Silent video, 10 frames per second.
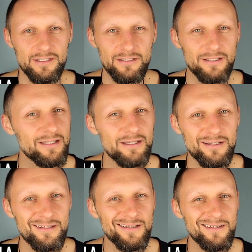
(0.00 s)
you get
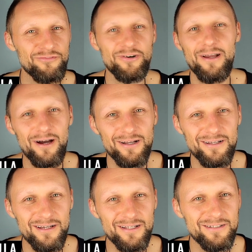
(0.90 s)
a free hug
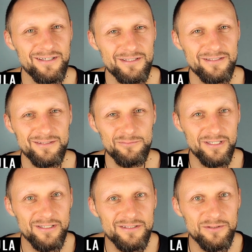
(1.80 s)
at the end
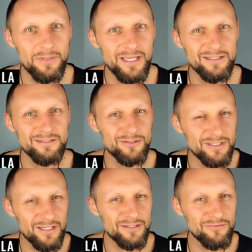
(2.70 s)
because you made it to the
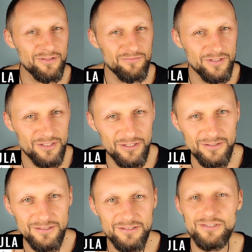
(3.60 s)
end of the video.
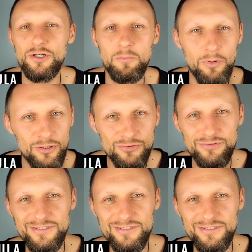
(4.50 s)
This is your bonus.